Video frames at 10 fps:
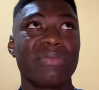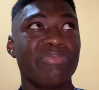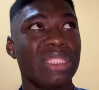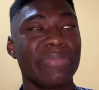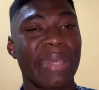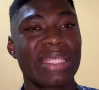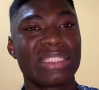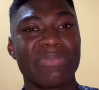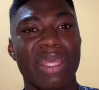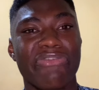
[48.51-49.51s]

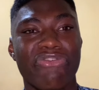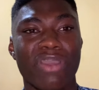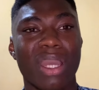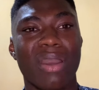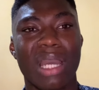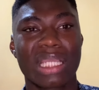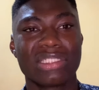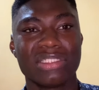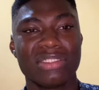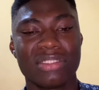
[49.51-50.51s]
minimized my fungal
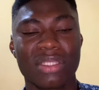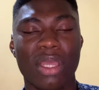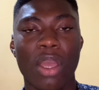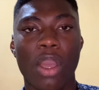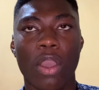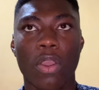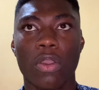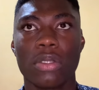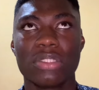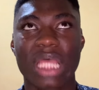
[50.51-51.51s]
acne.
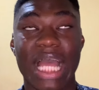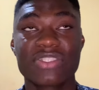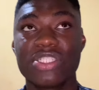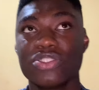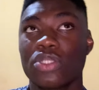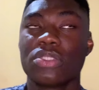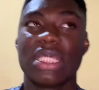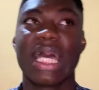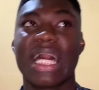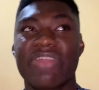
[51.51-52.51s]
Because I actually knew
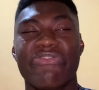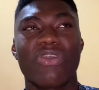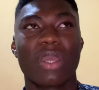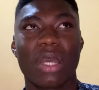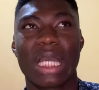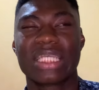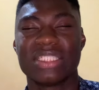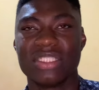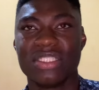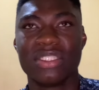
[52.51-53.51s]
that I had fungal
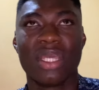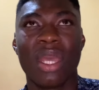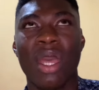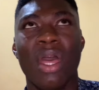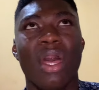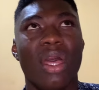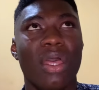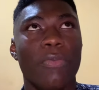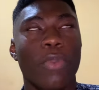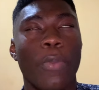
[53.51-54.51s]
acne
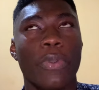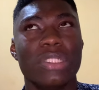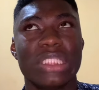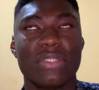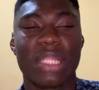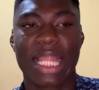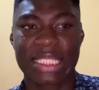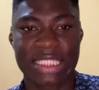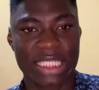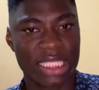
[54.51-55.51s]
up until
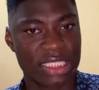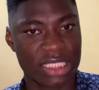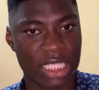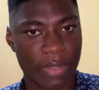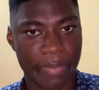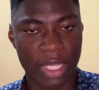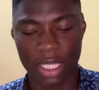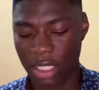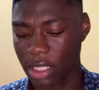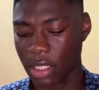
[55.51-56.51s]
last year,
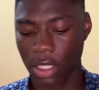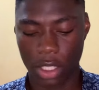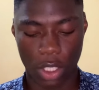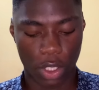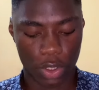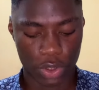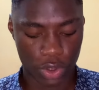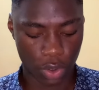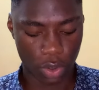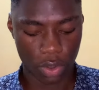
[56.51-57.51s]
December.
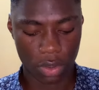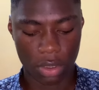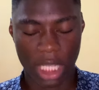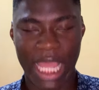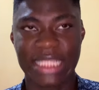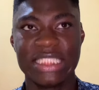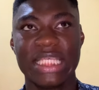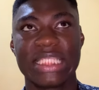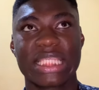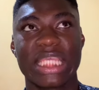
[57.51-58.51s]
So I did
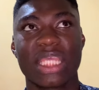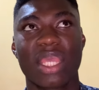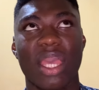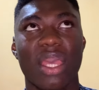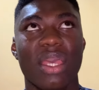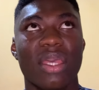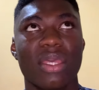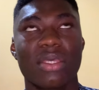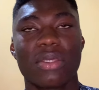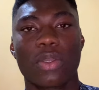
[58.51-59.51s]
a
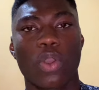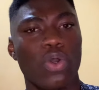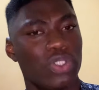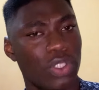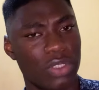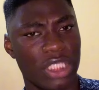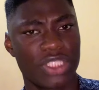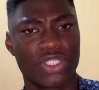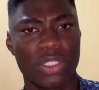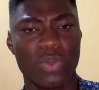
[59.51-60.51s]
skincare
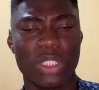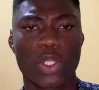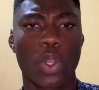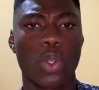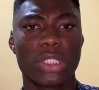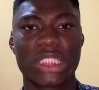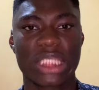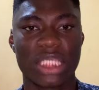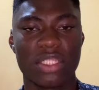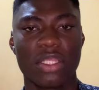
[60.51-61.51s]
consultation with Coco
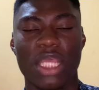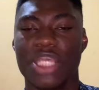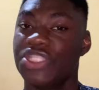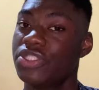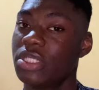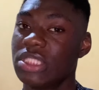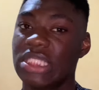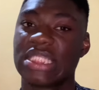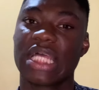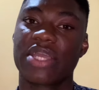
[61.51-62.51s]
Skin. She's on
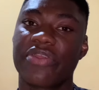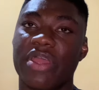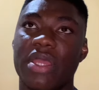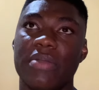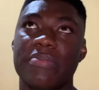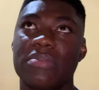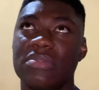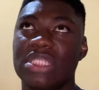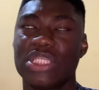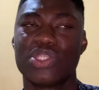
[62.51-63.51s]

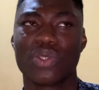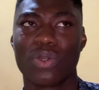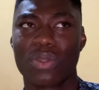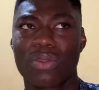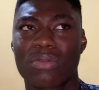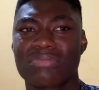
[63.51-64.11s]
Instagram, TikTok,